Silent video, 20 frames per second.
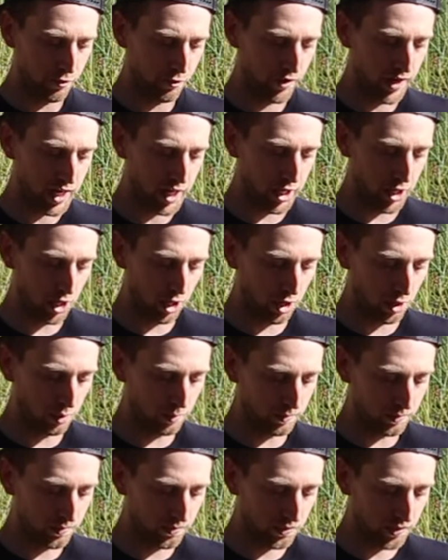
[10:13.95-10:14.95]

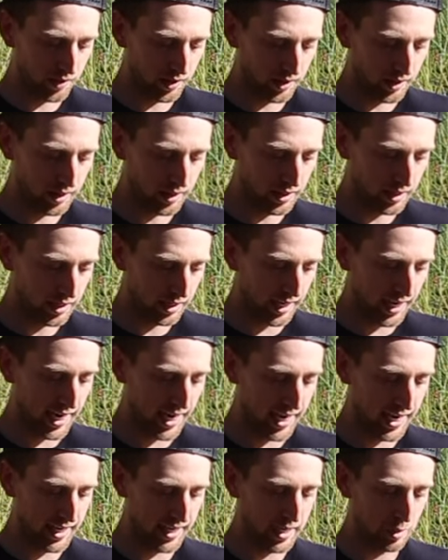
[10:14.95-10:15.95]
video.
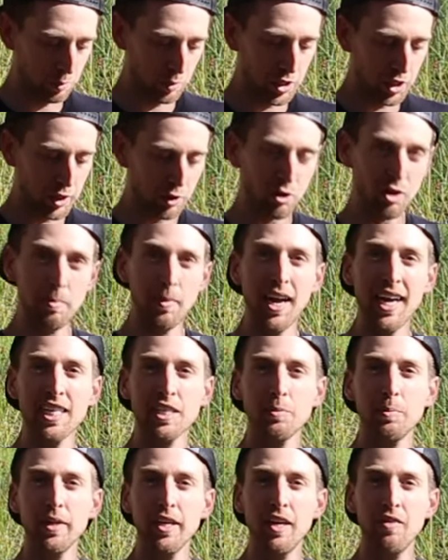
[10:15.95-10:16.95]
And it really
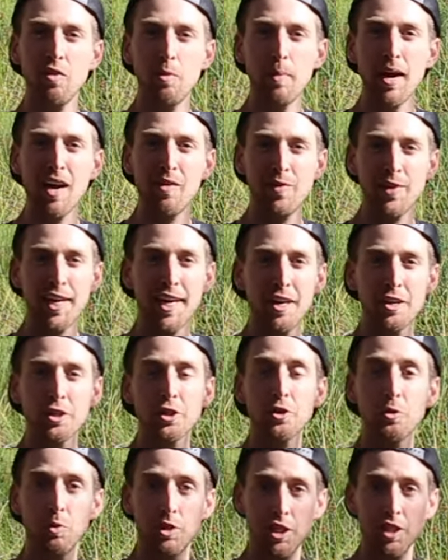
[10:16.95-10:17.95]
reminds me of the Mavic Air
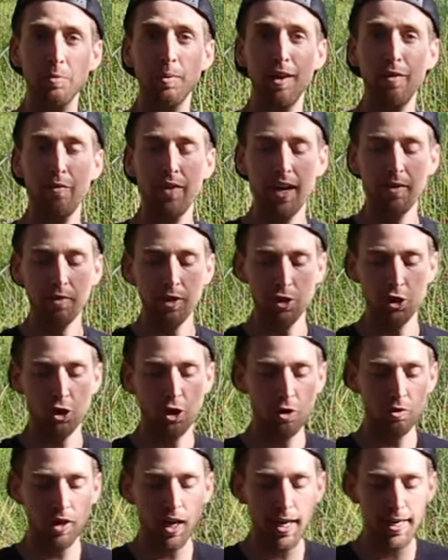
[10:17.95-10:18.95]
2, which is my favorite
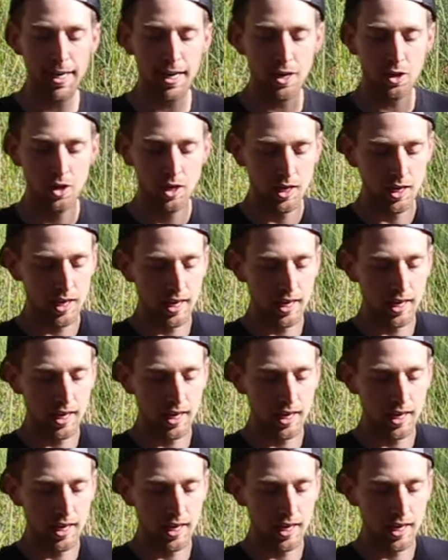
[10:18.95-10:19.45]
drone right now.